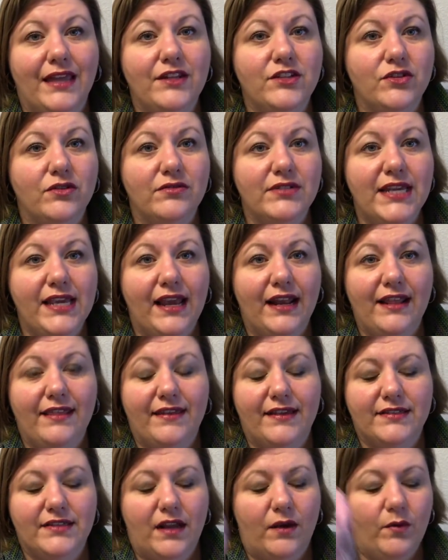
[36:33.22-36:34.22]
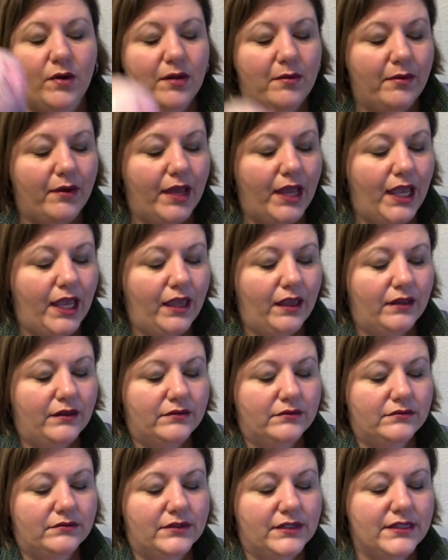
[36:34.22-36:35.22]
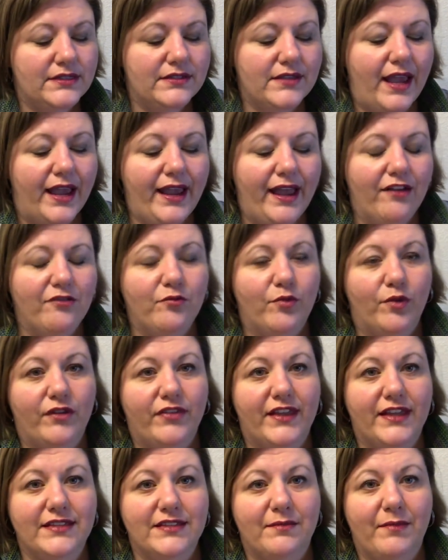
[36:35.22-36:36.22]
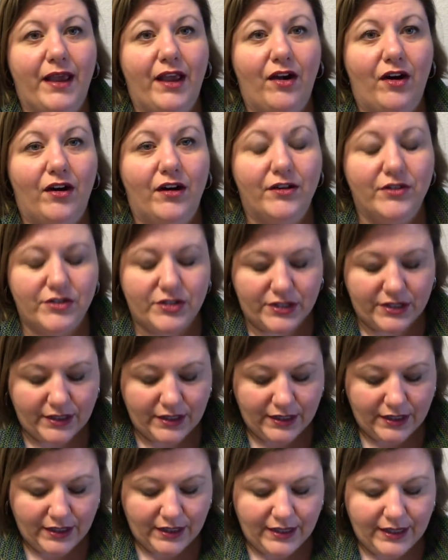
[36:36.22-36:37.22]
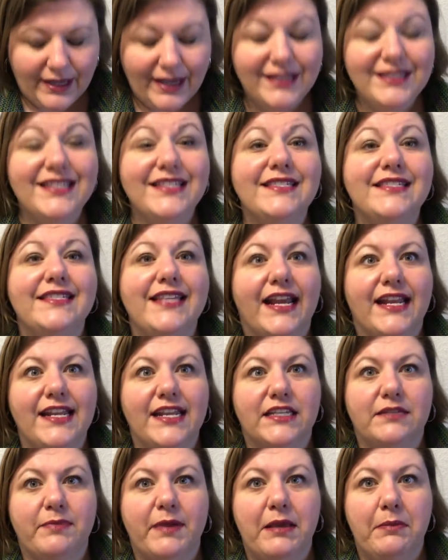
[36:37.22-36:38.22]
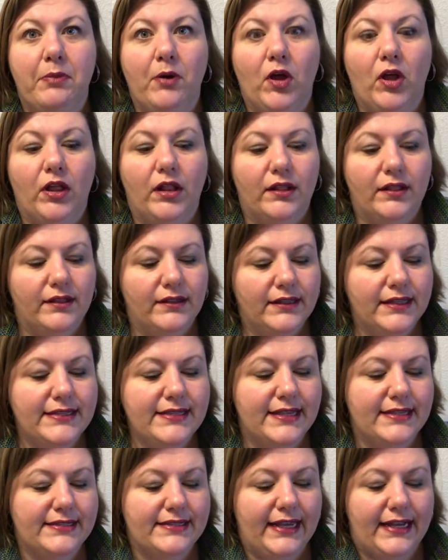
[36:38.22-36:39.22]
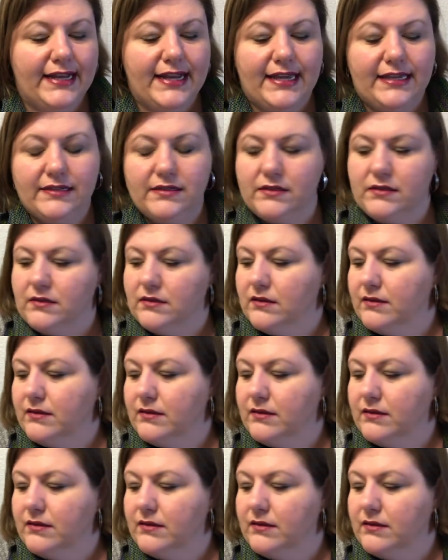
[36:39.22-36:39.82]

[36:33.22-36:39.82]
don't take any things that I want to buy, because I have more things in my cart. It's a sickness, people. It's a sickness.